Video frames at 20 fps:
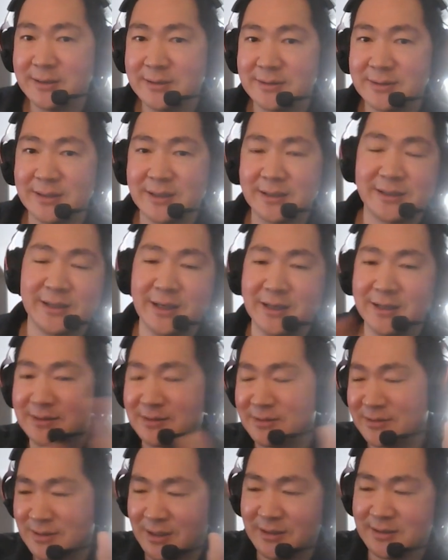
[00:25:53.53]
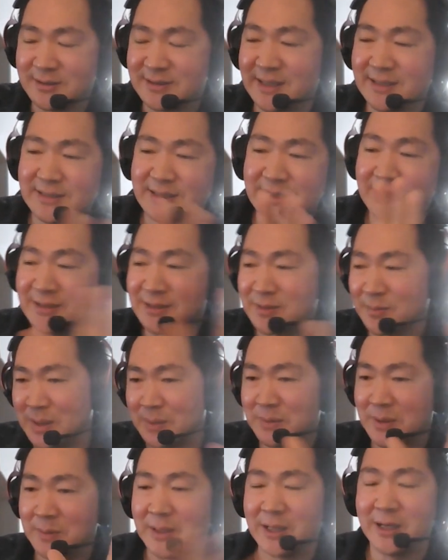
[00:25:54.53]
Is like, yes, there's all sentience and blah
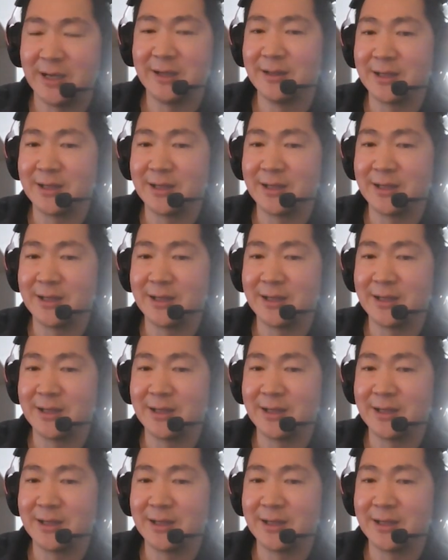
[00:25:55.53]
blah blah.